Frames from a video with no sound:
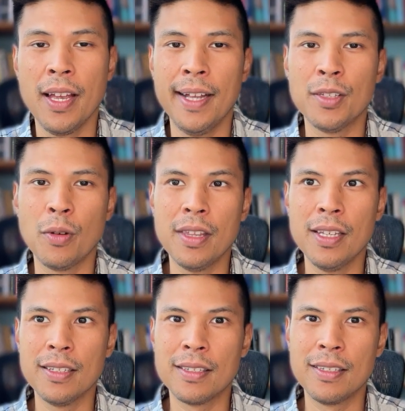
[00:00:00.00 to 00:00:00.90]
And so I
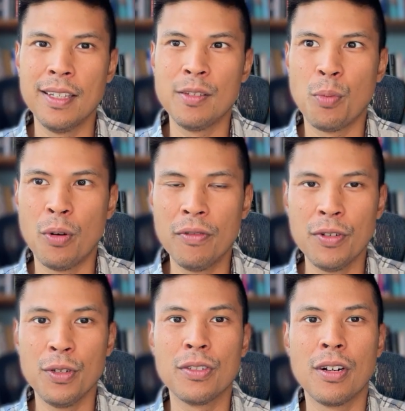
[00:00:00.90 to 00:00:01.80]
think it's important for
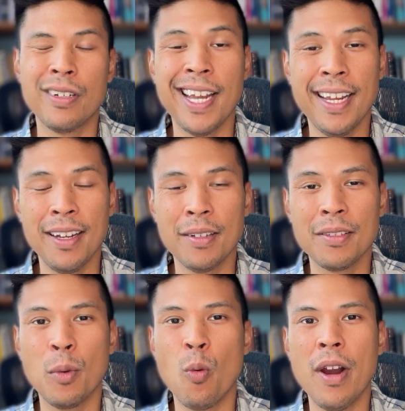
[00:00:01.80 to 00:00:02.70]
you to start gaining
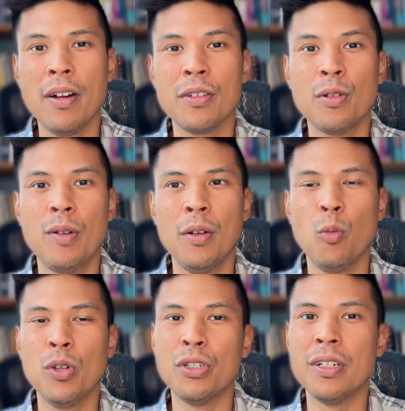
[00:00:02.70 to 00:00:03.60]
some awareness around
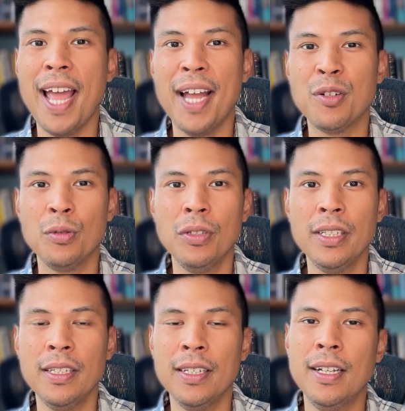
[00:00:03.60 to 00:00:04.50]
what you're
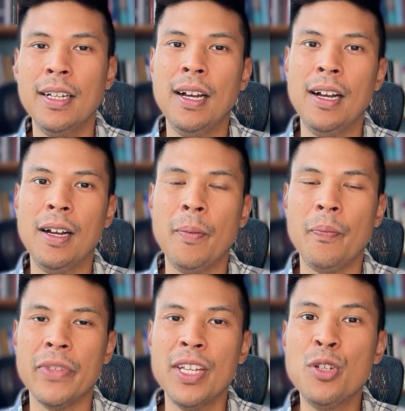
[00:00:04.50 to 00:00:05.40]
naturally
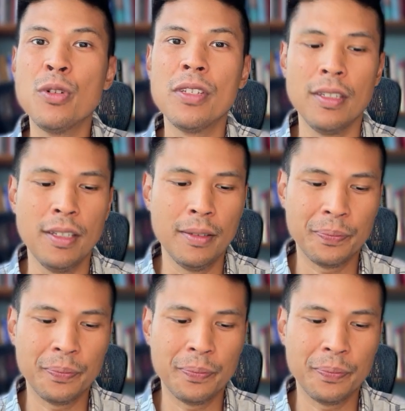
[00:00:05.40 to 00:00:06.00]
interested in.